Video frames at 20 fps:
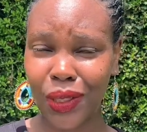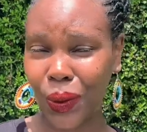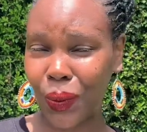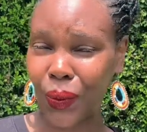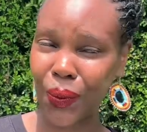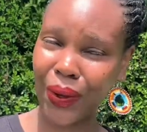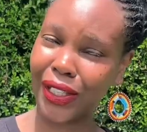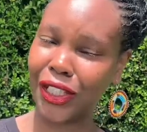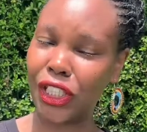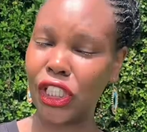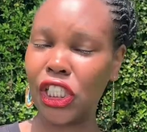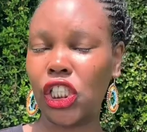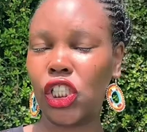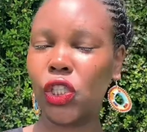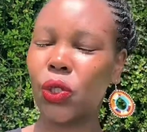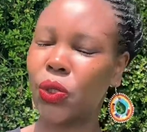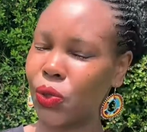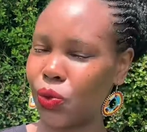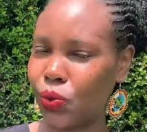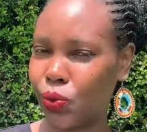which
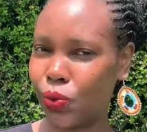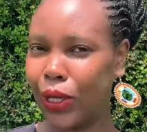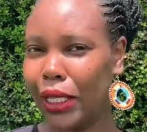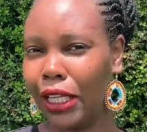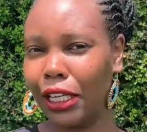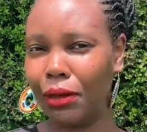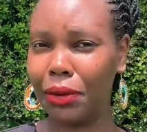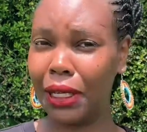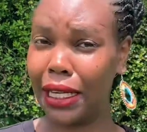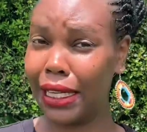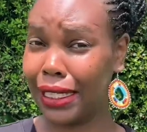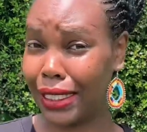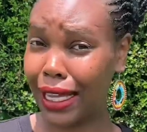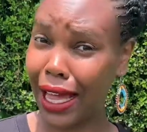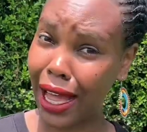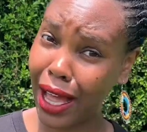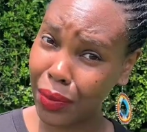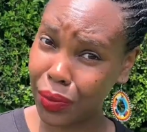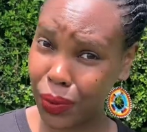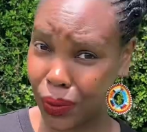shouldn't really be a
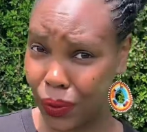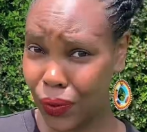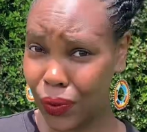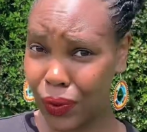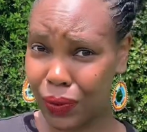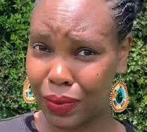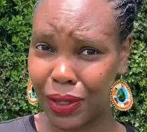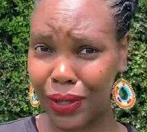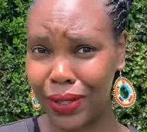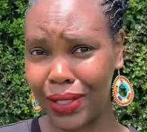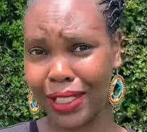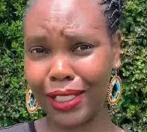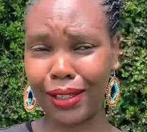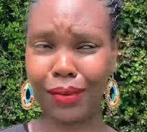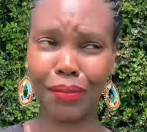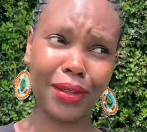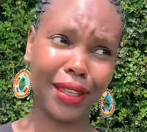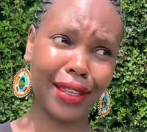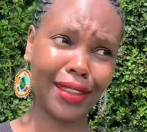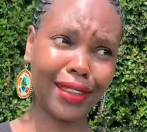taboo because it's
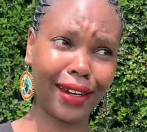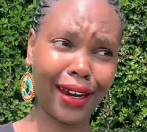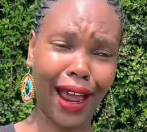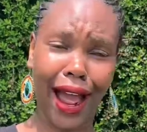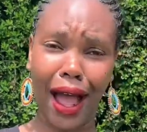something that